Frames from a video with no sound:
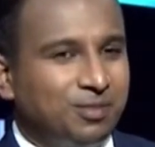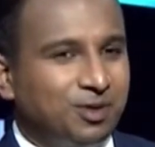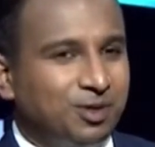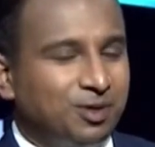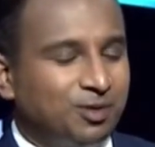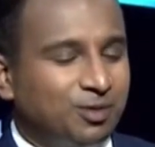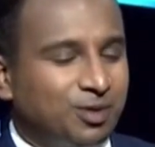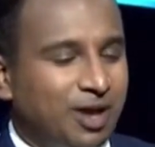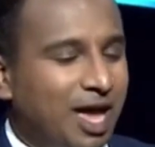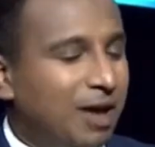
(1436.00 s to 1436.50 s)

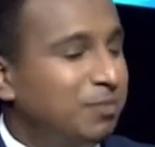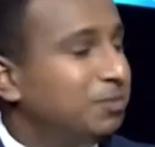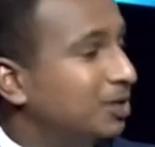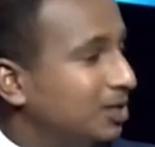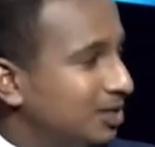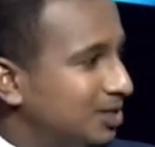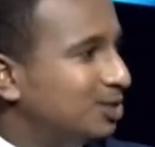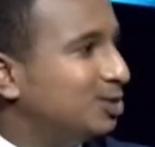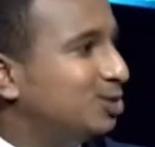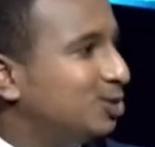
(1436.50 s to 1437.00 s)
you know,
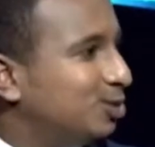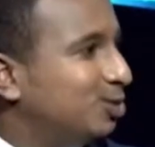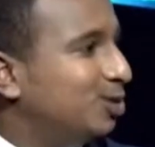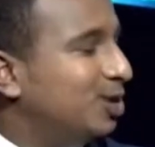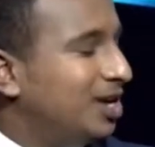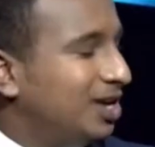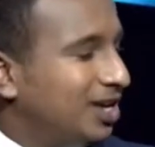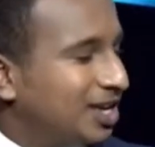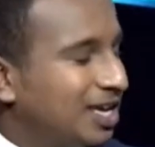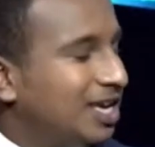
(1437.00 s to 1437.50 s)
happiness
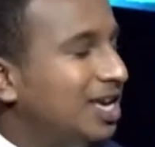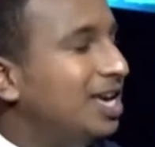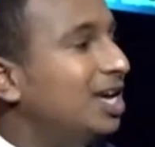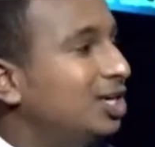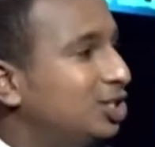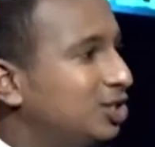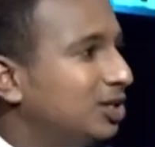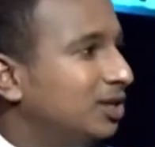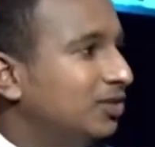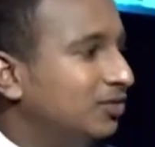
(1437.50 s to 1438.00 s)
to
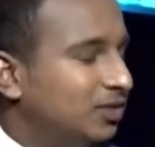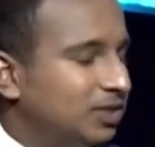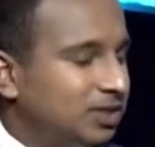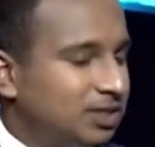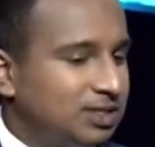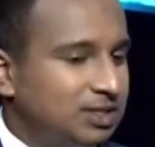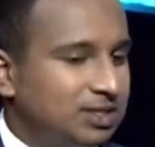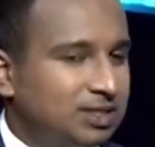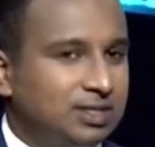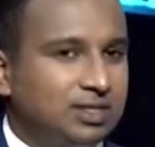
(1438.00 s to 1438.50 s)
engage in
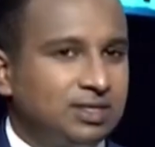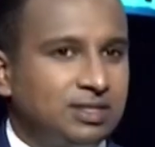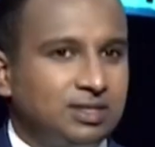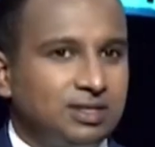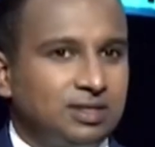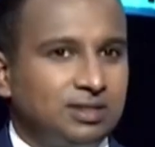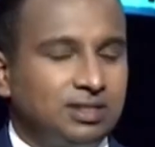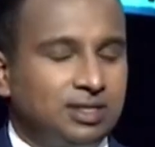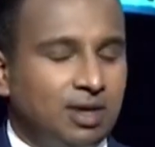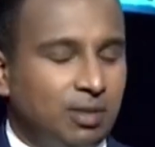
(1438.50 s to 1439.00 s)
even
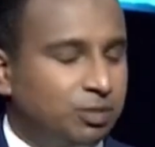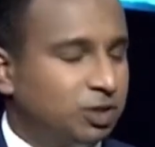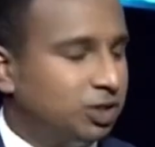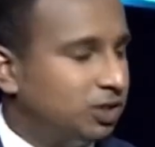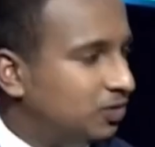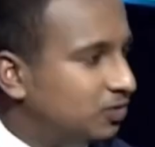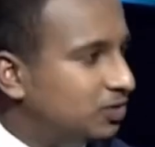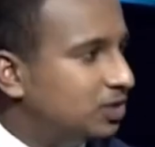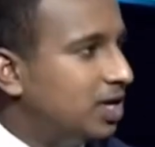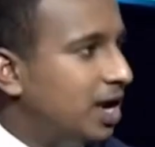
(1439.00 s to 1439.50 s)
this
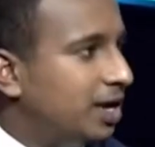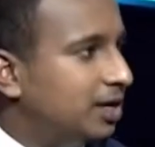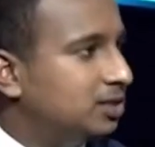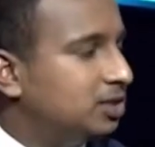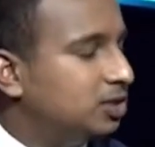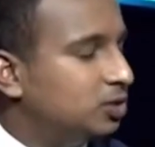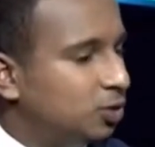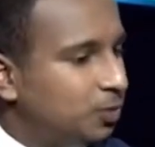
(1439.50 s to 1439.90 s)
subject of science.